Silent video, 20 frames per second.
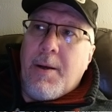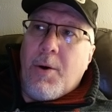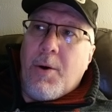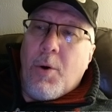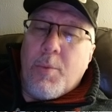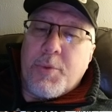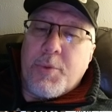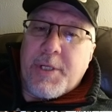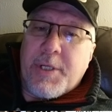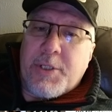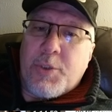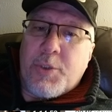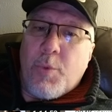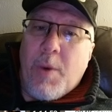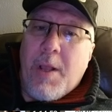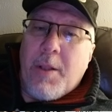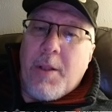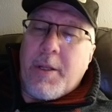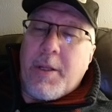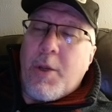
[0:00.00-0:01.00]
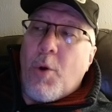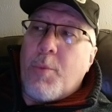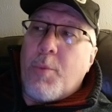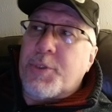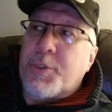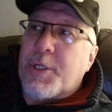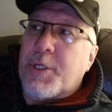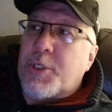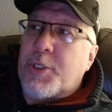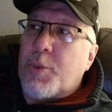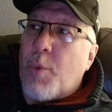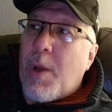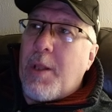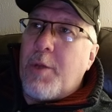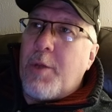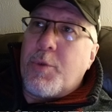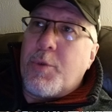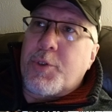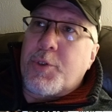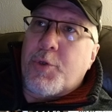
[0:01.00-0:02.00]
homosexuality.
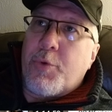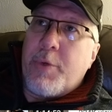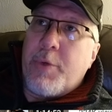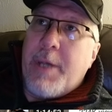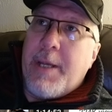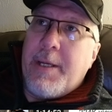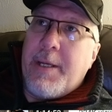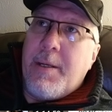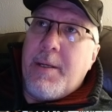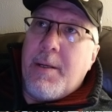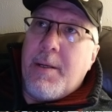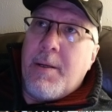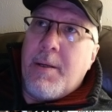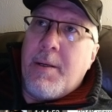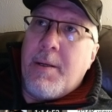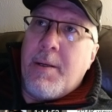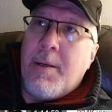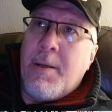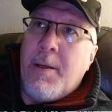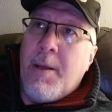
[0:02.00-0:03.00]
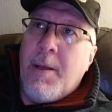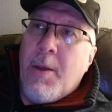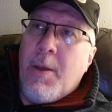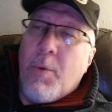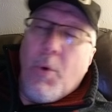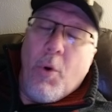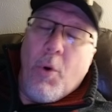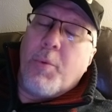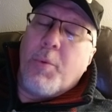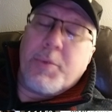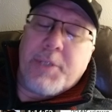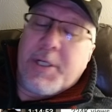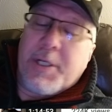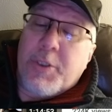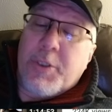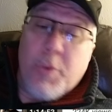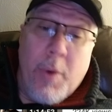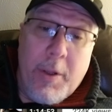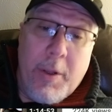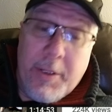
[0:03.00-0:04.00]
Homosexuality was created. Well,
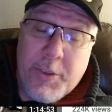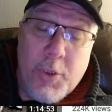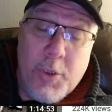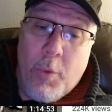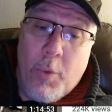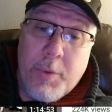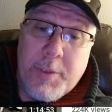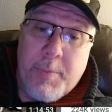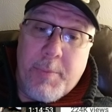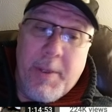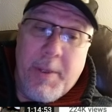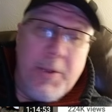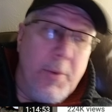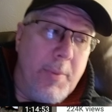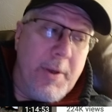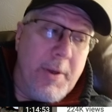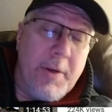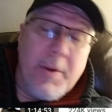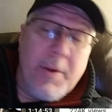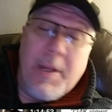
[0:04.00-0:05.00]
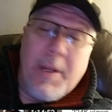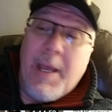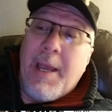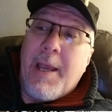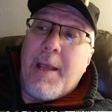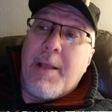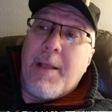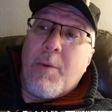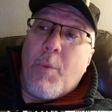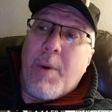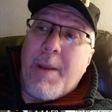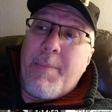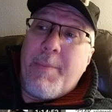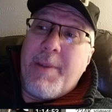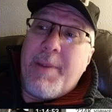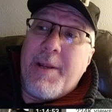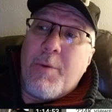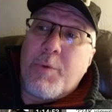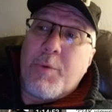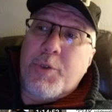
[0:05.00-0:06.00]
homosexuality has always been there, but when I
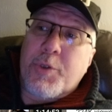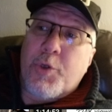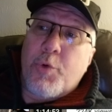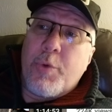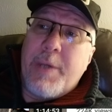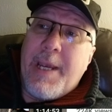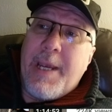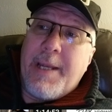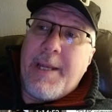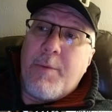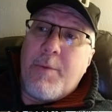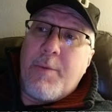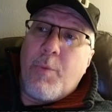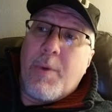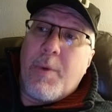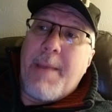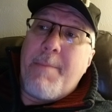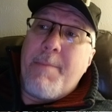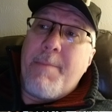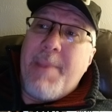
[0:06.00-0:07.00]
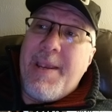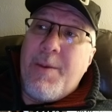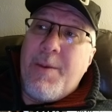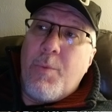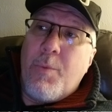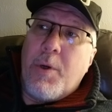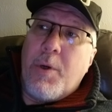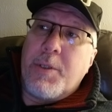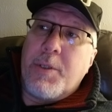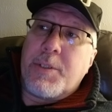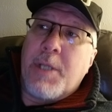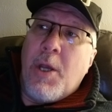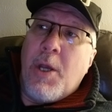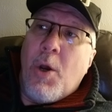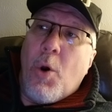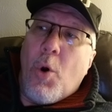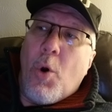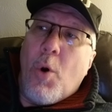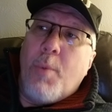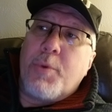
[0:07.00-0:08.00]
mean it was created, what I mean was
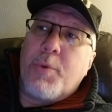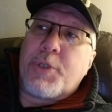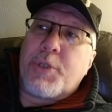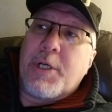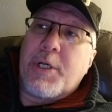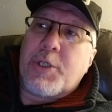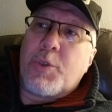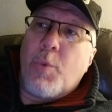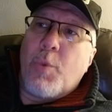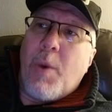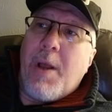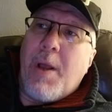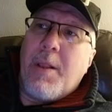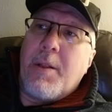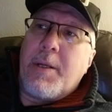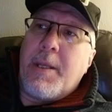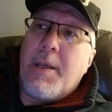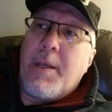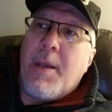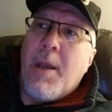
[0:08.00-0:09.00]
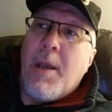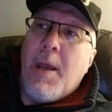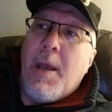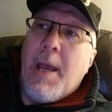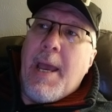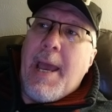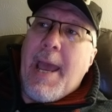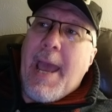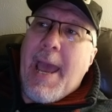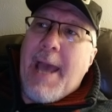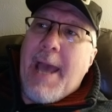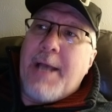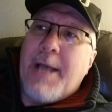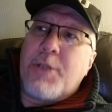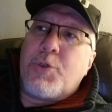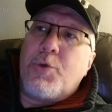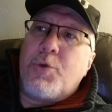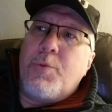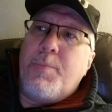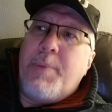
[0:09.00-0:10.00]
homosexuality
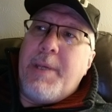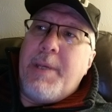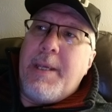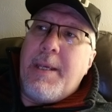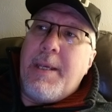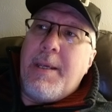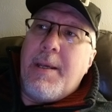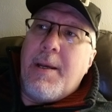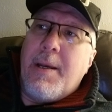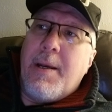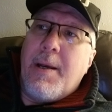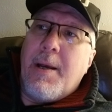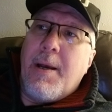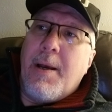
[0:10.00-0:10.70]
had to be